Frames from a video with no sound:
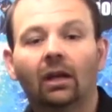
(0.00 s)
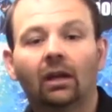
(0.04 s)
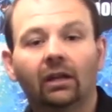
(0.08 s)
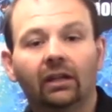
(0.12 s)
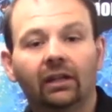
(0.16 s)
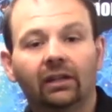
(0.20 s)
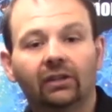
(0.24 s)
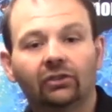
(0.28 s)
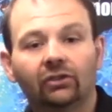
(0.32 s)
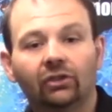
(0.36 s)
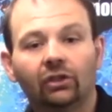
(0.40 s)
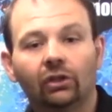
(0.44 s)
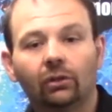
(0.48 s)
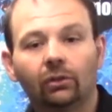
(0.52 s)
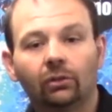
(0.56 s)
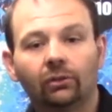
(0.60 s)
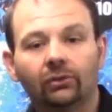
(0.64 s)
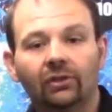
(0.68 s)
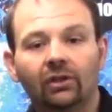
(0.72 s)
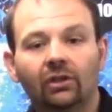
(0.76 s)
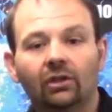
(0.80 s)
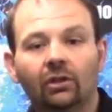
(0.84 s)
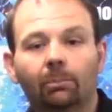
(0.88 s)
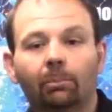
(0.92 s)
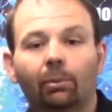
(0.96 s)
is used
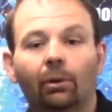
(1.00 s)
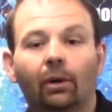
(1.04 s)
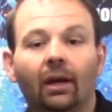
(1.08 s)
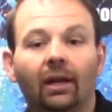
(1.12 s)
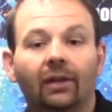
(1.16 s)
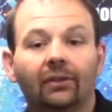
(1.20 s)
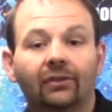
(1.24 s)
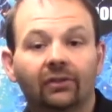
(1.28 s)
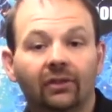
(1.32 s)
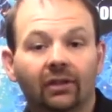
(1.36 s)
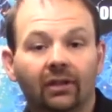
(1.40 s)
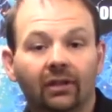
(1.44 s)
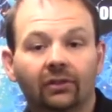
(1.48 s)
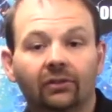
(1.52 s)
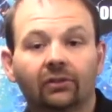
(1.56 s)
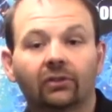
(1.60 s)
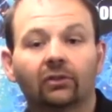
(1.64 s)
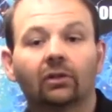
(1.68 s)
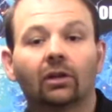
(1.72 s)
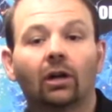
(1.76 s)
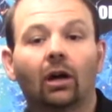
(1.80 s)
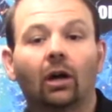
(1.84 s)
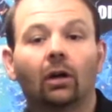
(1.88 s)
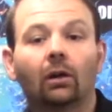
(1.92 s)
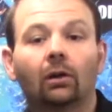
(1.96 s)
in the process
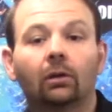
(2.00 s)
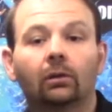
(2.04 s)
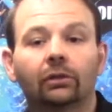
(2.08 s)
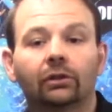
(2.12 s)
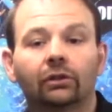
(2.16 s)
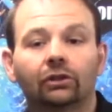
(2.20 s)
called